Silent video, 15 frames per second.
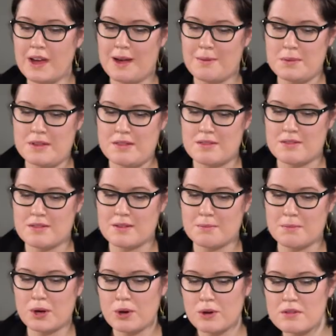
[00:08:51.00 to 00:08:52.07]
happens,
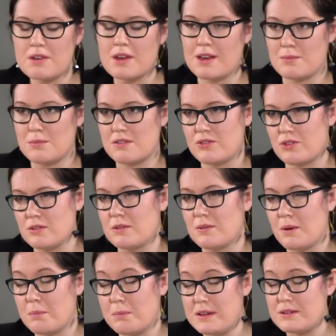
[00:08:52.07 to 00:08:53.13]
because I am still
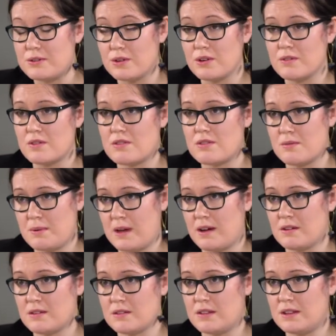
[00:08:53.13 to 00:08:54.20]
a bit nervous
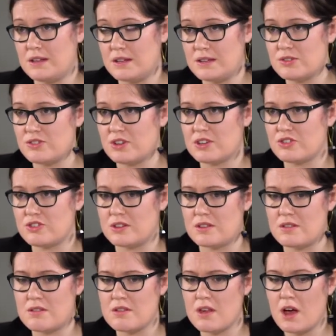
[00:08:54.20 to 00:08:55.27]
about the
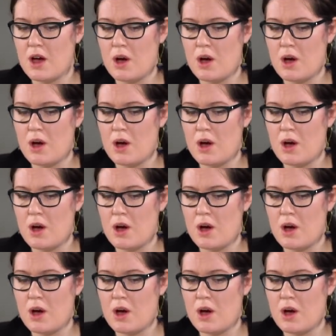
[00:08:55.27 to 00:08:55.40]
injections,